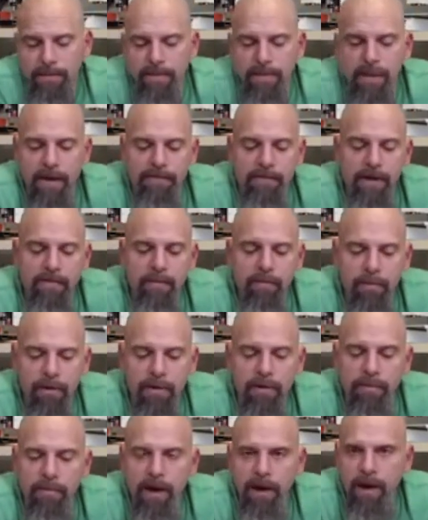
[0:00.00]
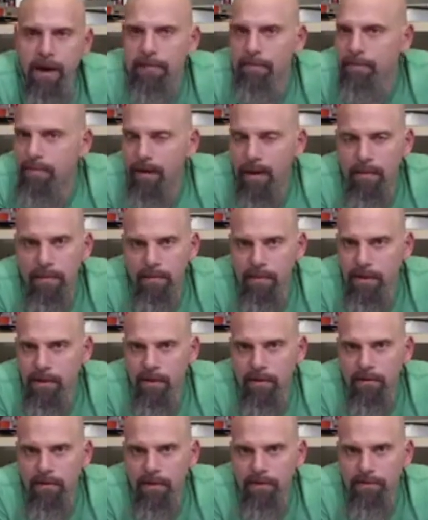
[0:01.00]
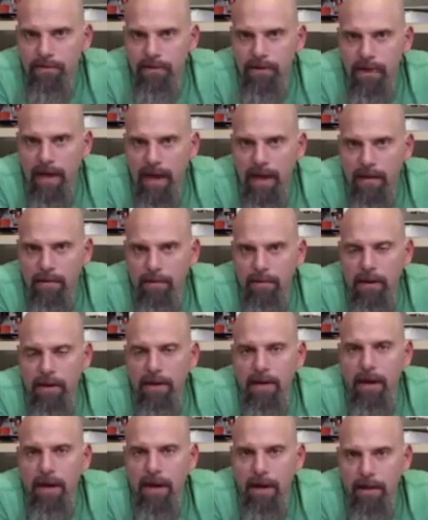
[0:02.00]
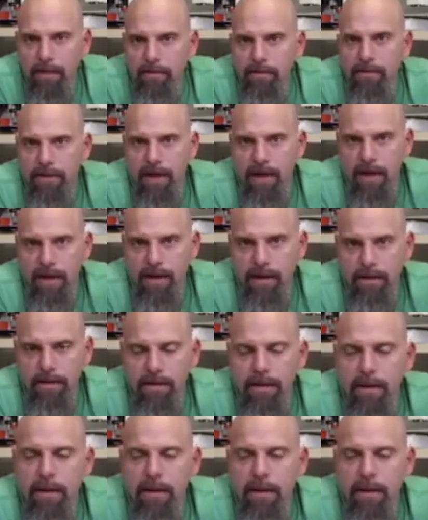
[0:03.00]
Now if you have a Printrbot, probably no reason to calibrate other than